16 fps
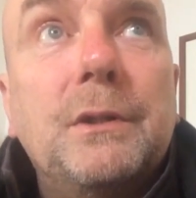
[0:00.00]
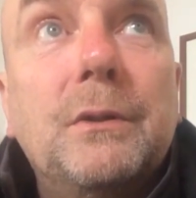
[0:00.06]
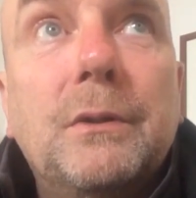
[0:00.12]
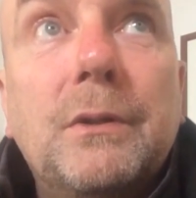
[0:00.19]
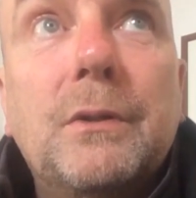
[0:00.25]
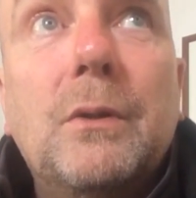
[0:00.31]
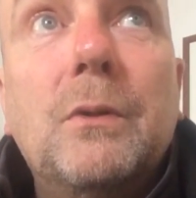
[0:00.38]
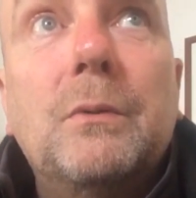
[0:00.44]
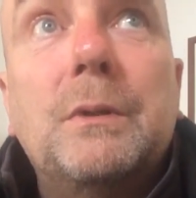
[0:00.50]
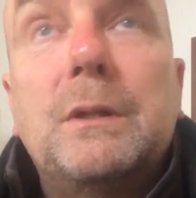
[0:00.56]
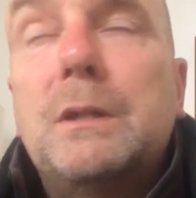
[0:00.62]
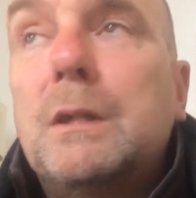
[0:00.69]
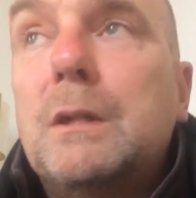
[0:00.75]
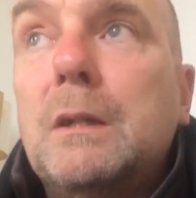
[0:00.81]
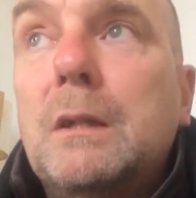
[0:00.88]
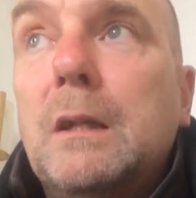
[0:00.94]
You know, there's
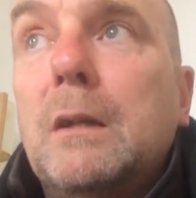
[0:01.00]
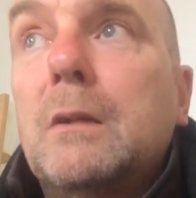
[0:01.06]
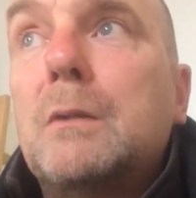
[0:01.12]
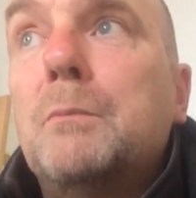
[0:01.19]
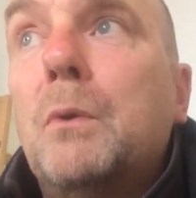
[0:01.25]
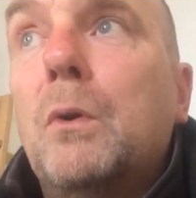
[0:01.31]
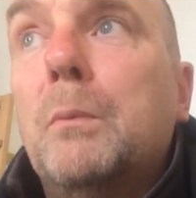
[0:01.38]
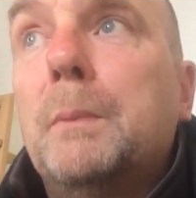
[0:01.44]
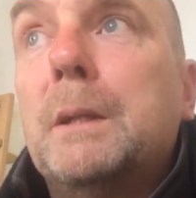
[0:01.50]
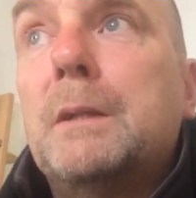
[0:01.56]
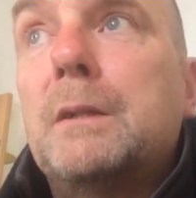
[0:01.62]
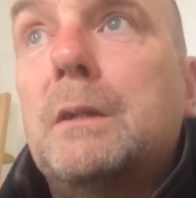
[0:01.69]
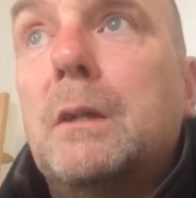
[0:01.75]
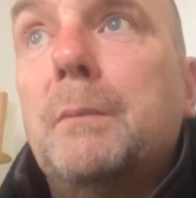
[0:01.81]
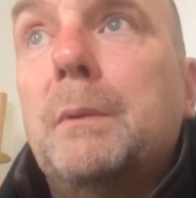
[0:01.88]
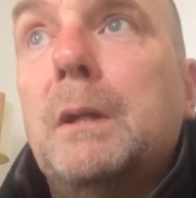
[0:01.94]
always little small
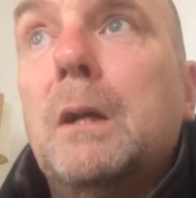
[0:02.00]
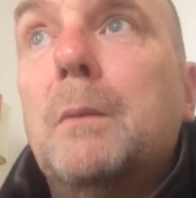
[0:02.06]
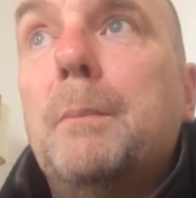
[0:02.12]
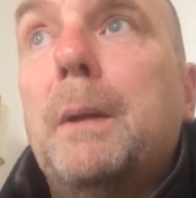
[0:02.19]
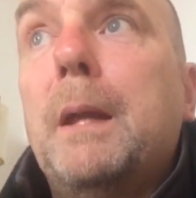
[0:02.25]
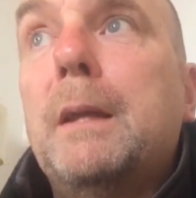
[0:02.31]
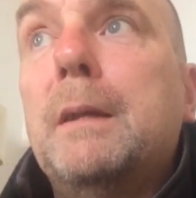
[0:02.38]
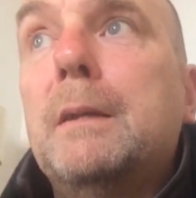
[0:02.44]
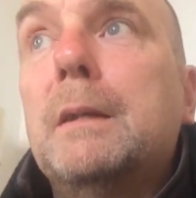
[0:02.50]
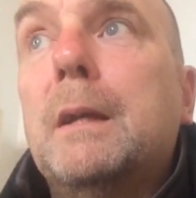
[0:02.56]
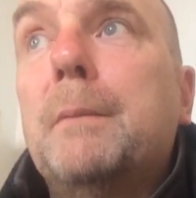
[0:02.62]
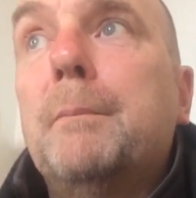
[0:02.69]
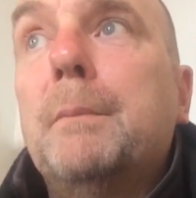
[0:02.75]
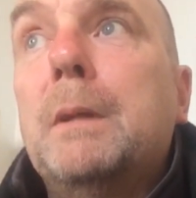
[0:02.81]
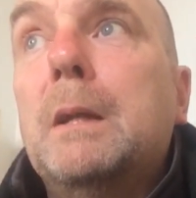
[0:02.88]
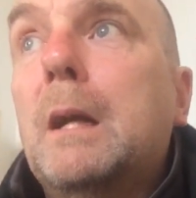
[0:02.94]
bits coming up, and
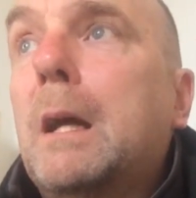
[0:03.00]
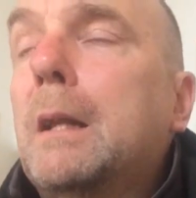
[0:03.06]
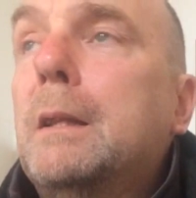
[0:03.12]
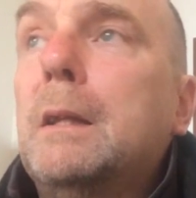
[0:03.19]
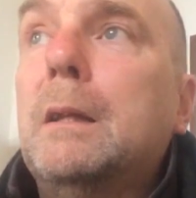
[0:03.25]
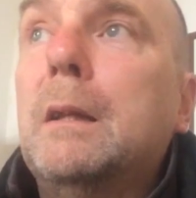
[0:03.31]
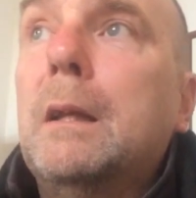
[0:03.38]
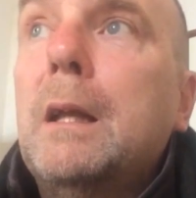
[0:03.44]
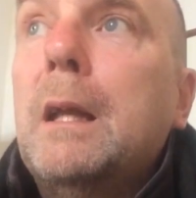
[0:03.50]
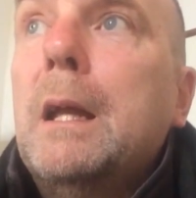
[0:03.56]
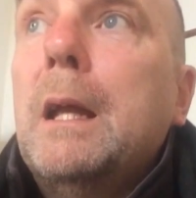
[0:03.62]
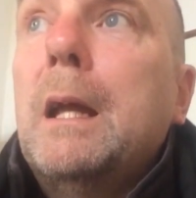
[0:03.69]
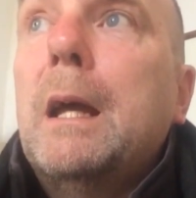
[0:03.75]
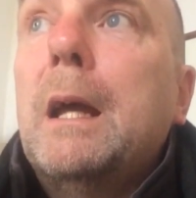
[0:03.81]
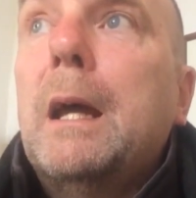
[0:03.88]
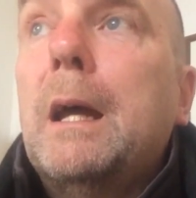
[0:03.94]
um, I think
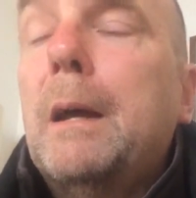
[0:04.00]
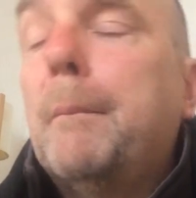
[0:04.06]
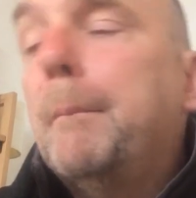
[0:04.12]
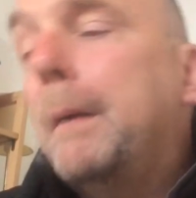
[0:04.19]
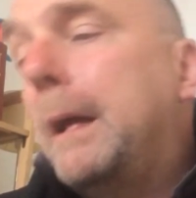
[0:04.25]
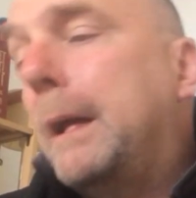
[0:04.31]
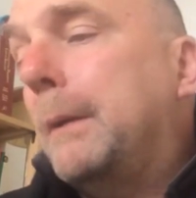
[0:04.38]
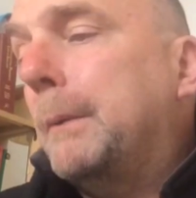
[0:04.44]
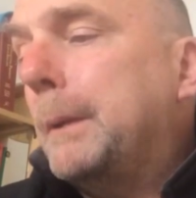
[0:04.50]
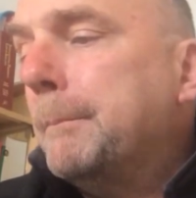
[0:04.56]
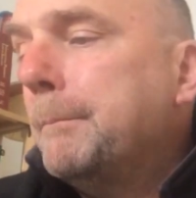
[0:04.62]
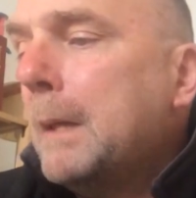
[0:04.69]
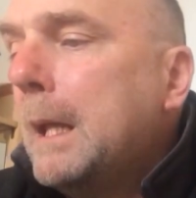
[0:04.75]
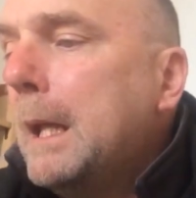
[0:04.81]
um, anyway,